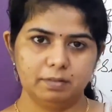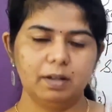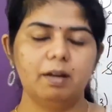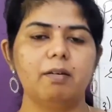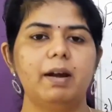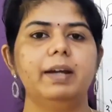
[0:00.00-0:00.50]

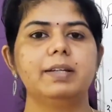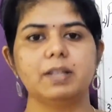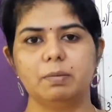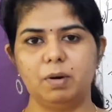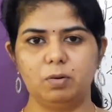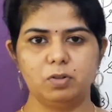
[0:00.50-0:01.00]
a right
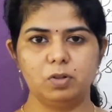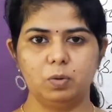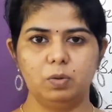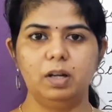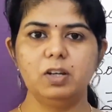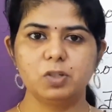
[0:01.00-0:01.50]
amount
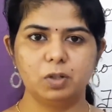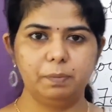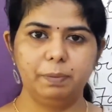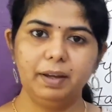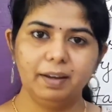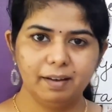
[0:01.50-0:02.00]
only
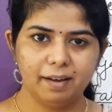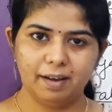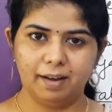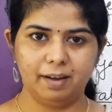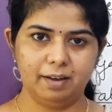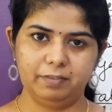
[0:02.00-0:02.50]
should be
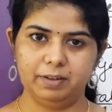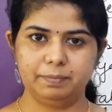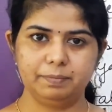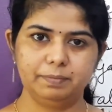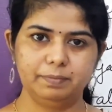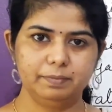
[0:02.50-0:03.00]
had.
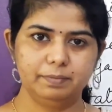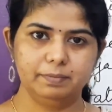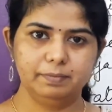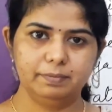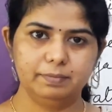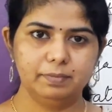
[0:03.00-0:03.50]

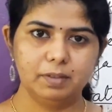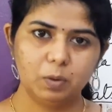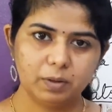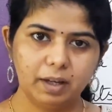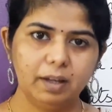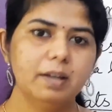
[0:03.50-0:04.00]

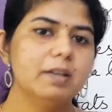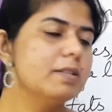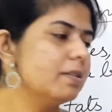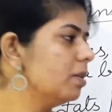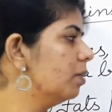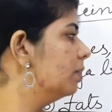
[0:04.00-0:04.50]
Okay,
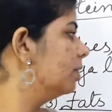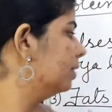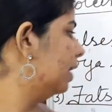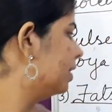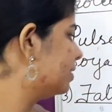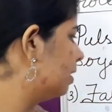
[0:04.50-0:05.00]
so
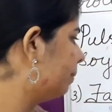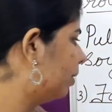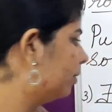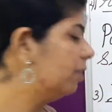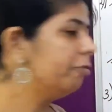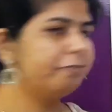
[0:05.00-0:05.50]
that is
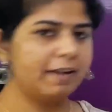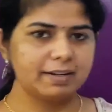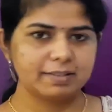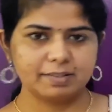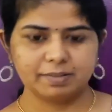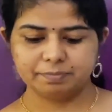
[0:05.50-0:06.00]
about the
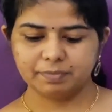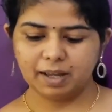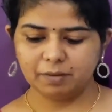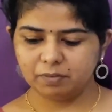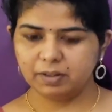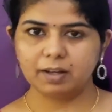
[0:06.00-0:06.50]
fats.
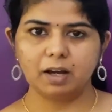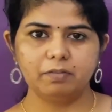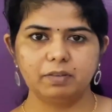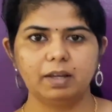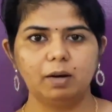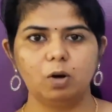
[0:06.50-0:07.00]
And
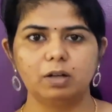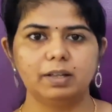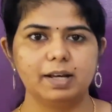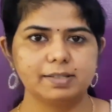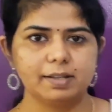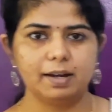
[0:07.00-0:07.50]
what
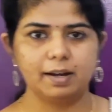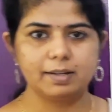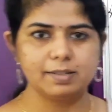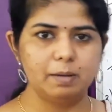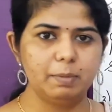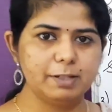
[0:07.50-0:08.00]
are the
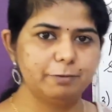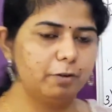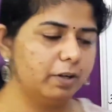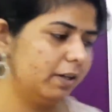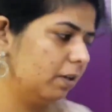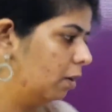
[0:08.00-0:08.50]
examples
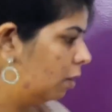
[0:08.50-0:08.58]
for it?